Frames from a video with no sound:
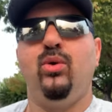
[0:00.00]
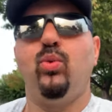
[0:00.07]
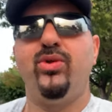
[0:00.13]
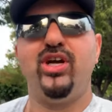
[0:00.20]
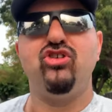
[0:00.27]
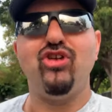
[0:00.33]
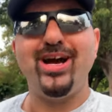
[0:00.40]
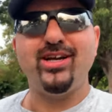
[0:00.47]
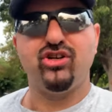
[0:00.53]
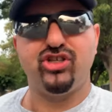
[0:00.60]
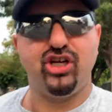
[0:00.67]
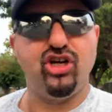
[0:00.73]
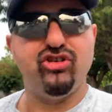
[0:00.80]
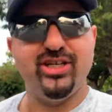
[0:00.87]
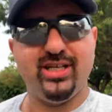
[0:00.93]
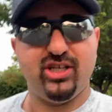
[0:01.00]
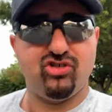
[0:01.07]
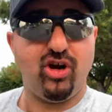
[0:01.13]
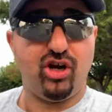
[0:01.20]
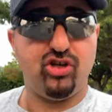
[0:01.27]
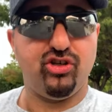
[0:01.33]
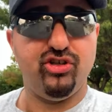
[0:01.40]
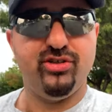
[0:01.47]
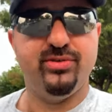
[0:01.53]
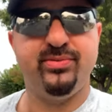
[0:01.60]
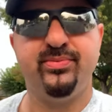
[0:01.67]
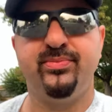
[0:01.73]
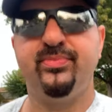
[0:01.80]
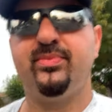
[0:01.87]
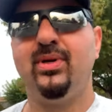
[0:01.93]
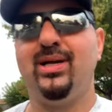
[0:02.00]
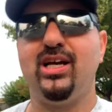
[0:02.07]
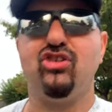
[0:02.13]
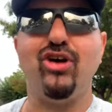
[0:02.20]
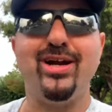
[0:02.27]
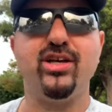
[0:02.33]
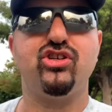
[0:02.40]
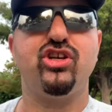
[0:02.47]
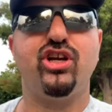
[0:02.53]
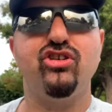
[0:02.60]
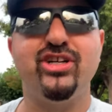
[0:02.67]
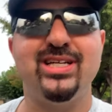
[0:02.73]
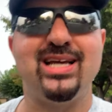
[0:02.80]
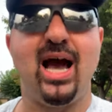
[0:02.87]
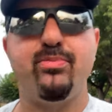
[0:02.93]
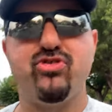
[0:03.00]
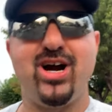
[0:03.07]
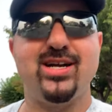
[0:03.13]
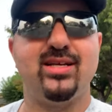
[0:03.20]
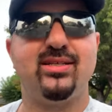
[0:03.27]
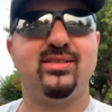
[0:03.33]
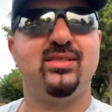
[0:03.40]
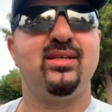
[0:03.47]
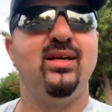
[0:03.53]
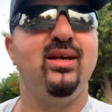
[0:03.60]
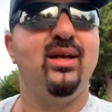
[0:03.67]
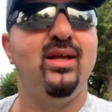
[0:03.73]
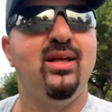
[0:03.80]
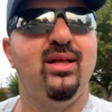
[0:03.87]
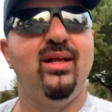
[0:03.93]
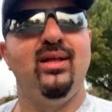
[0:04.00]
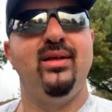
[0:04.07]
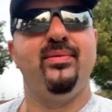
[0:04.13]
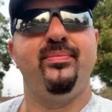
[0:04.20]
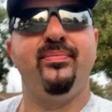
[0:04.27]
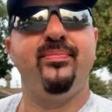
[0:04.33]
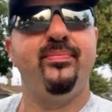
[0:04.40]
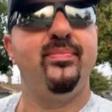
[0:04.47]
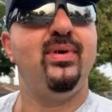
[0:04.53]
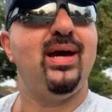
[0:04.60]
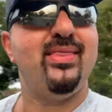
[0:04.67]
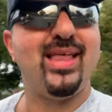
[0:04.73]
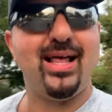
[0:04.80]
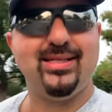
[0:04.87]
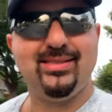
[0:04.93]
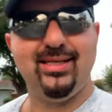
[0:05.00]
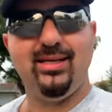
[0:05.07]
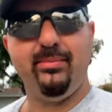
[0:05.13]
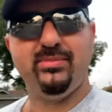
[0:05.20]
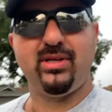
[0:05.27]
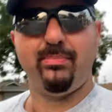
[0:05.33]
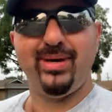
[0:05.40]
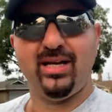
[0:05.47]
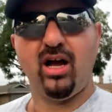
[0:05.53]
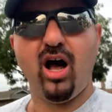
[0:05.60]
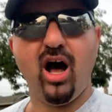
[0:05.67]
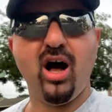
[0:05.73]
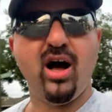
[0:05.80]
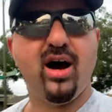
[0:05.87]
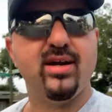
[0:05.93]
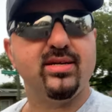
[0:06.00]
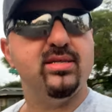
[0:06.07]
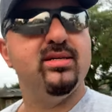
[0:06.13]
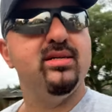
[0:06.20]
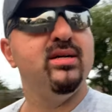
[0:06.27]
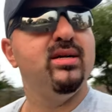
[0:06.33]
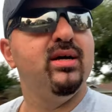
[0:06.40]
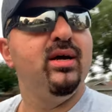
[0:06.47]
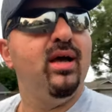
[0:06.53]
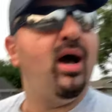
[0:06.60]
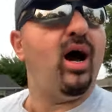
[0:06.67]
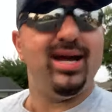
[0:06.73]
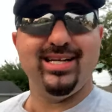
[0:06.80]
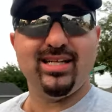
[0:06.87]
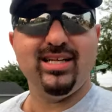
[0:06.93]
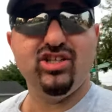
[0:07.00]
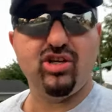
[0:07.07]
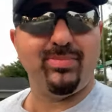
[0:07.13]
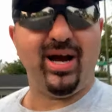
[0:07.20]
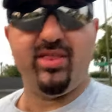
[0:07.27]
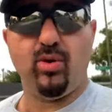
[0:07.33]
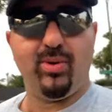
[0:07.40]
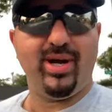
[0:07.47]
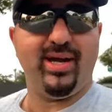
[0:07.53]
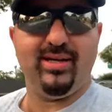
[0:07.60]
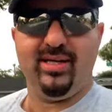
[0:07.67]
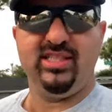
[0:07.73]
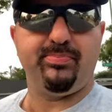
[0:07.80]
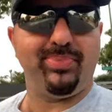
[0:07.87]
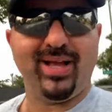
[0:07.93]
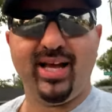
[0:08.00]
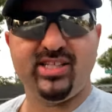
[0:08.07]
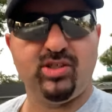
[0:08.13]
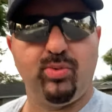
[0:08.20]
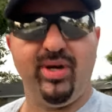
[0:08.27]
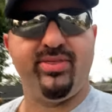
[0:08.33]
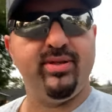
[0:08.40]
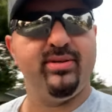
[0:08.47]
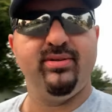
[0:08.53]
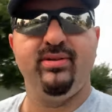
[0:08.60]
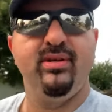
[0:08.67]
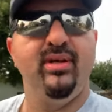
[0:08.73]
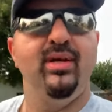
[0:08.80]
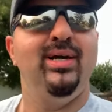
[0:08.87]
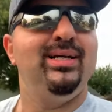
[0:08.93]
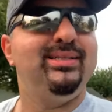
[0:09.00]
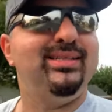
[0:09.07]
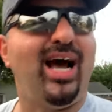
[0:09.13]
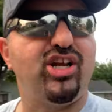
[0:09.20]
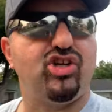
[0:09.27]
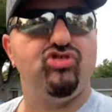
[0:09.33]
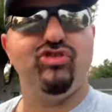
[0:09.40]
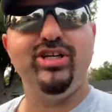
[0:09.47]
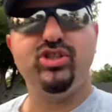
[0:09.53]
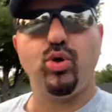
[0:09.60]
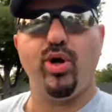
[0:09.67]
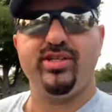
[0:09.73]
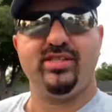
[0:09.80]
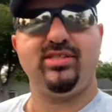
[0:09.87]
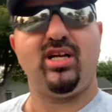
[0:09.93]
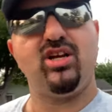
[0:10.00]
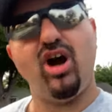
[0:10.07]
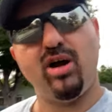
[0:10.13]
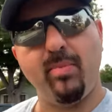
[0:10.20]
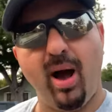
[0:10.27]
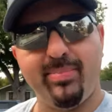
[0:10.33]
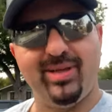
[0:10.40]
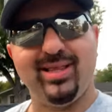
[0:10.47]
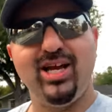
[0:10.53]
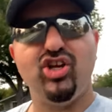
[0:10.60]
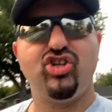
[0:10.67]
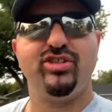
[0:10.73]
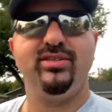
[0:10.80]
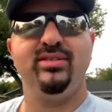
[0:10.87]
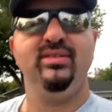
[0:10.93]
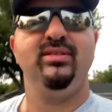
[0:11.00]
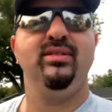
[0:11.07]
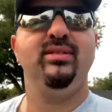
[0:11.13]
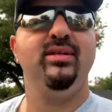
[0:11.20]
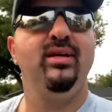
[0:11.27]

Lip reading: with a greater security structure and a greater security apparatus. And that seems a bit odd. Indonesia, by the way, is blessed with natural resources, a young population.